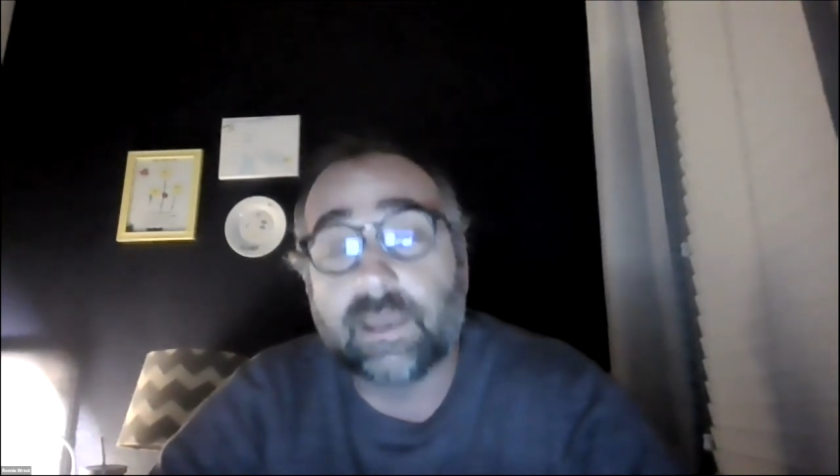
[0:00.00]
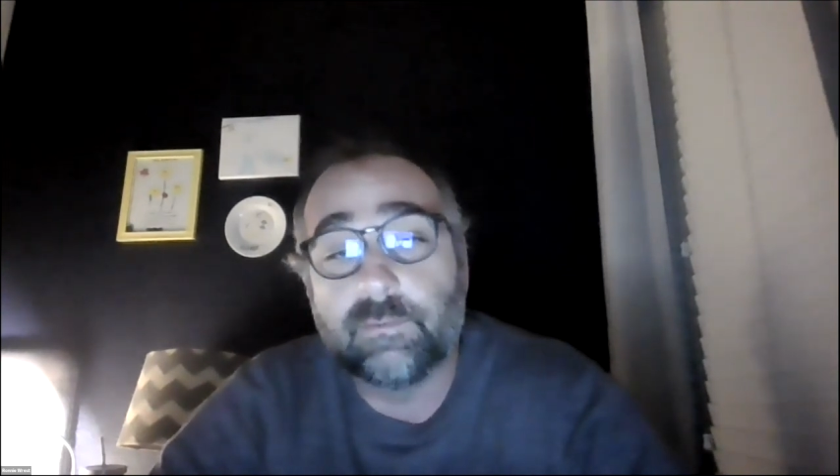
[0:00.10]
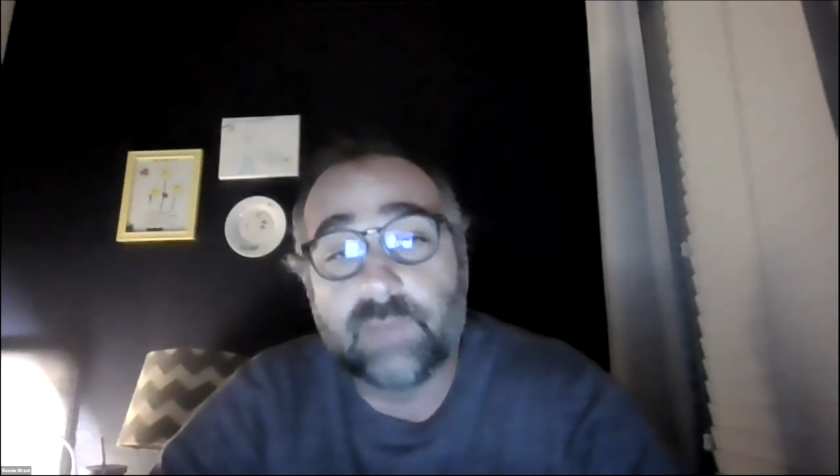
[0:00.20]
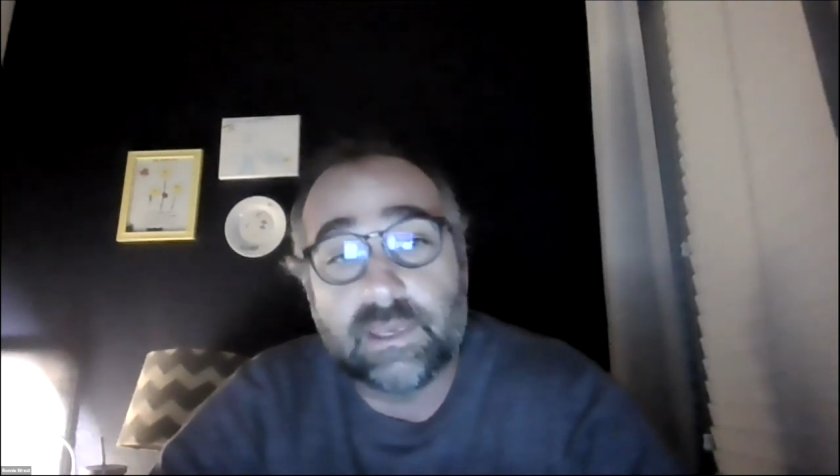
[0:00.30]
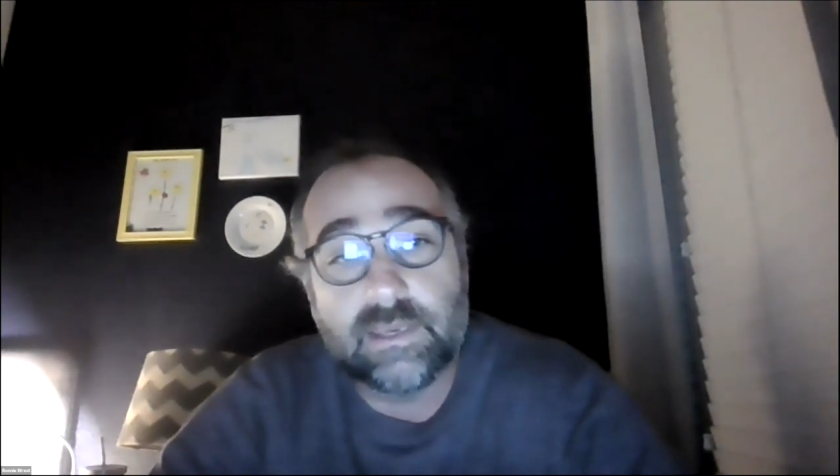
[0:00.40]

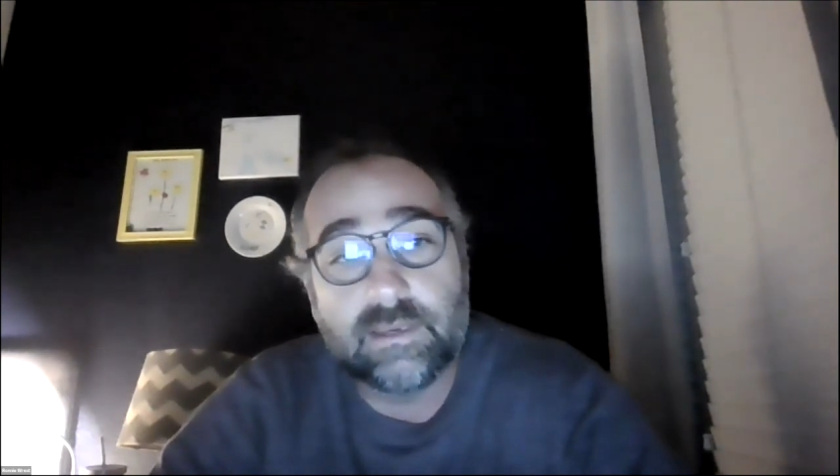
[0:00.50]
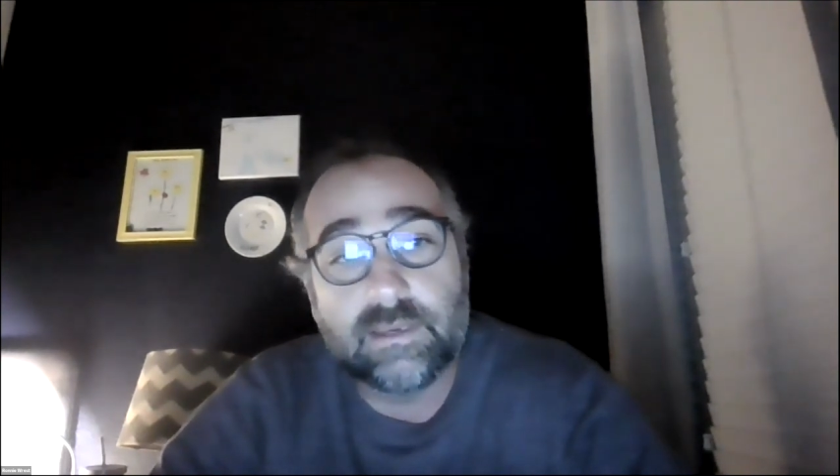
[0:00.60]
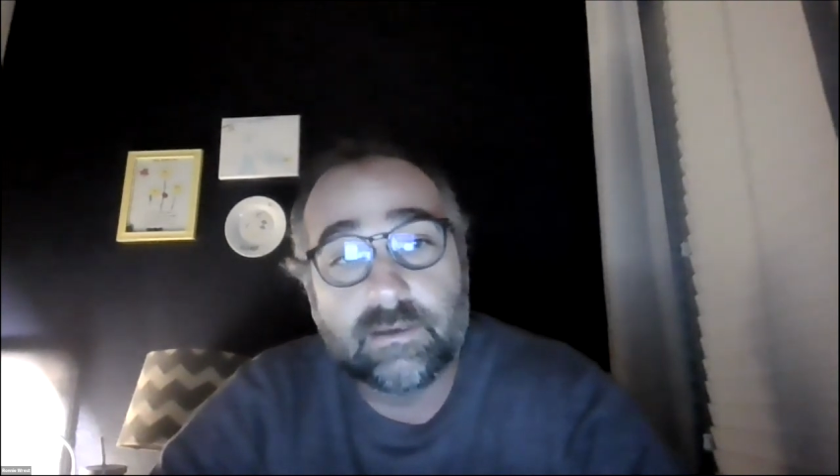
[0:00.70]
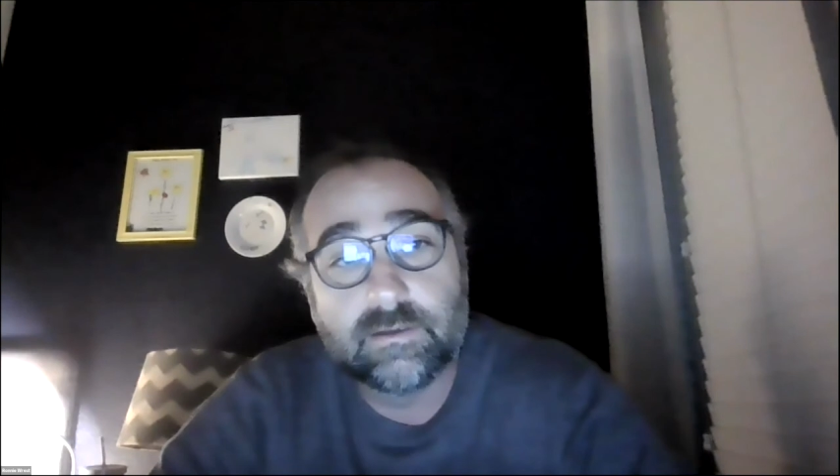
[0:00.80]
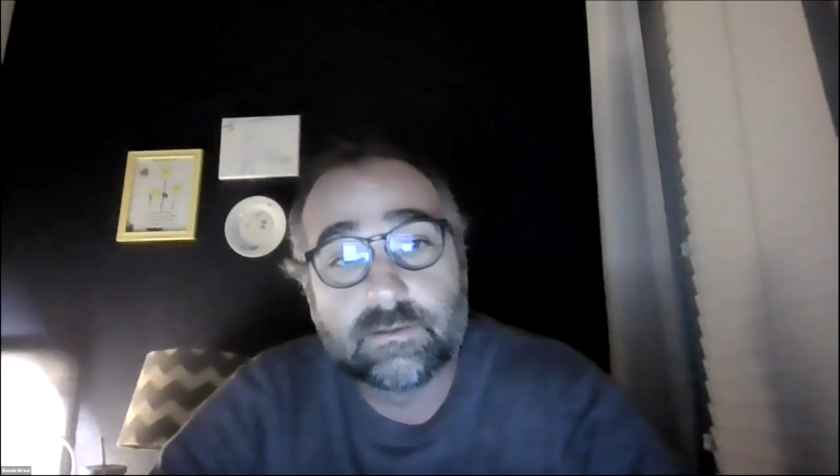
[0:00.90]
be
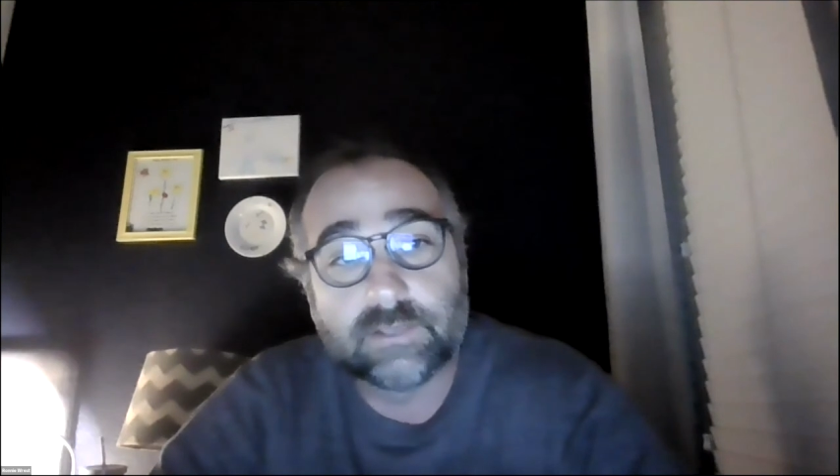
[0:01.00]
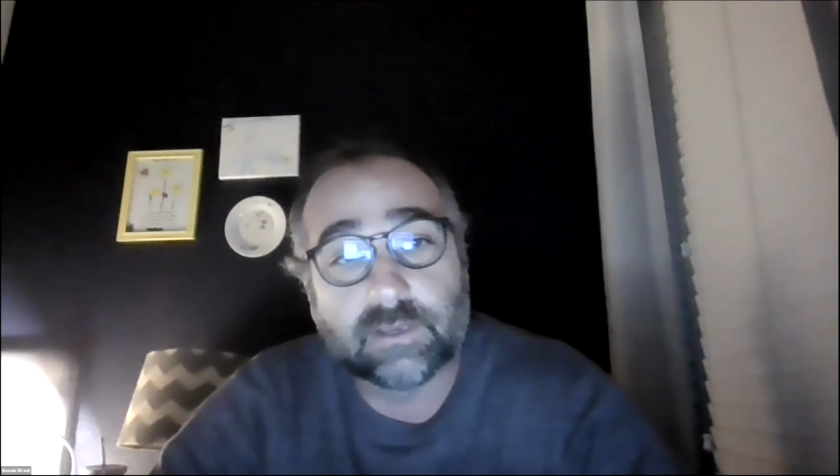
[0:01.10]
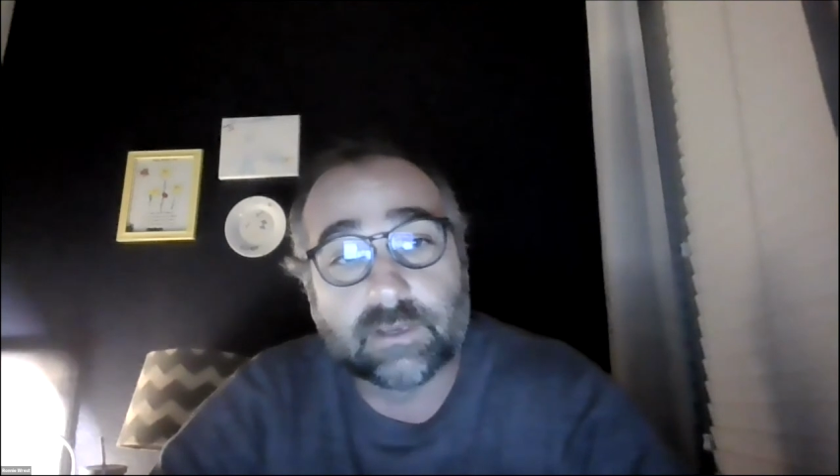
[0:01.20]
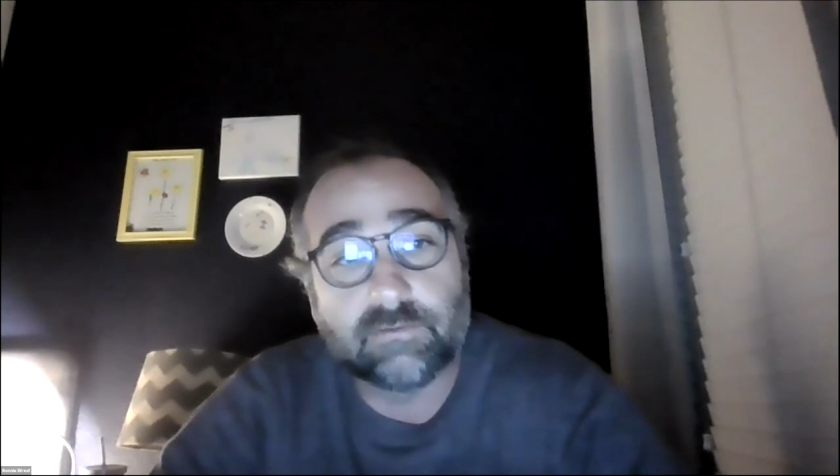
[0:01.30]
to convey a